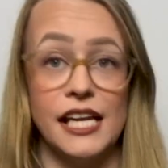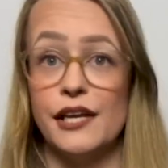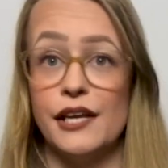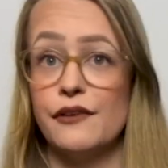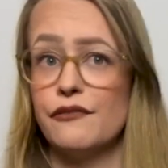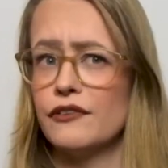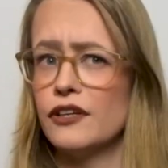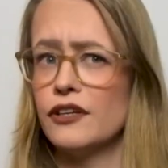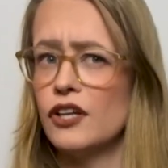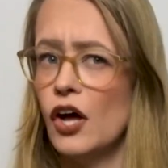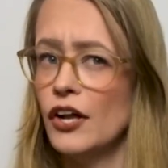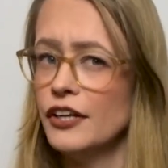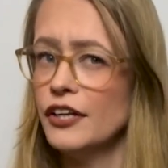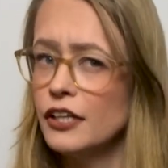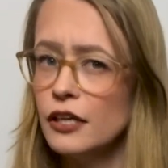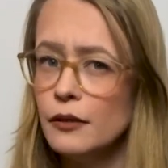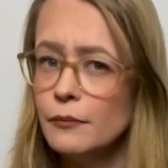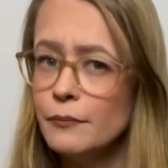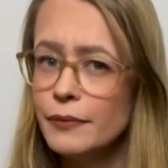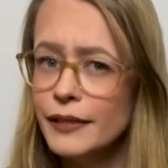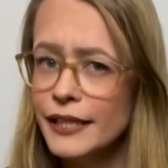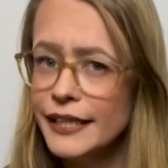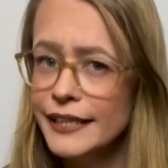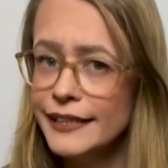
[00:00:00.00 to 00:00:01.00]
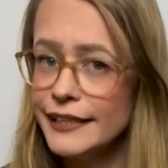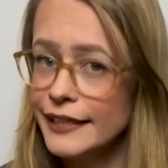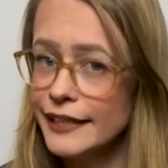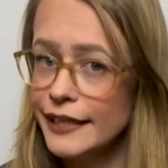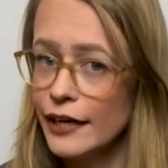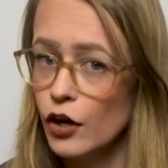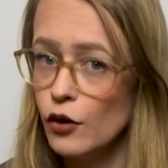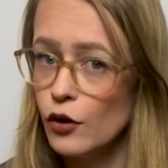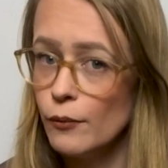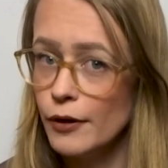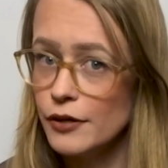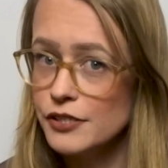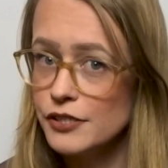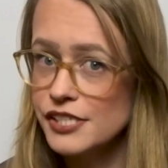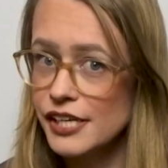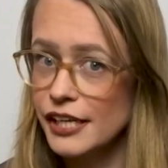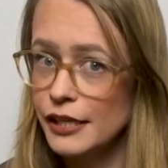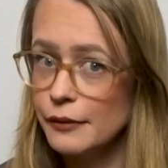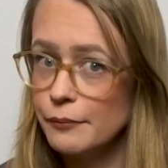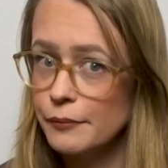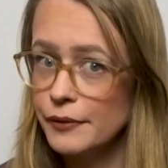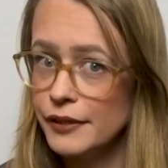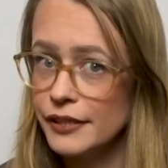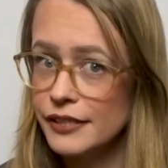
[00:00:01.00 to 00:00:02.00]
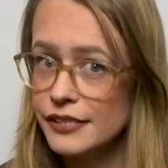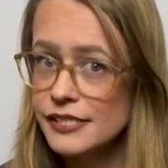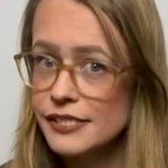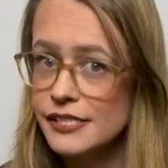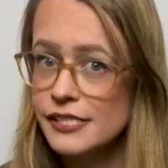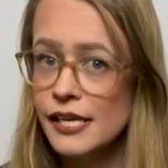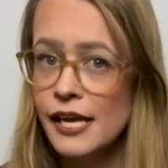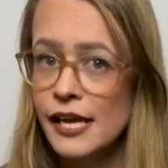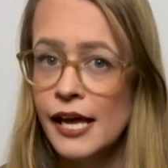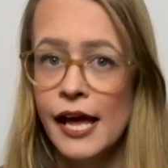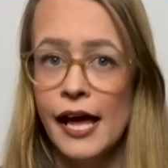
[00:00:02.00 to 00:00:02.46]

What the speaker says: if not completely Homo sapiens,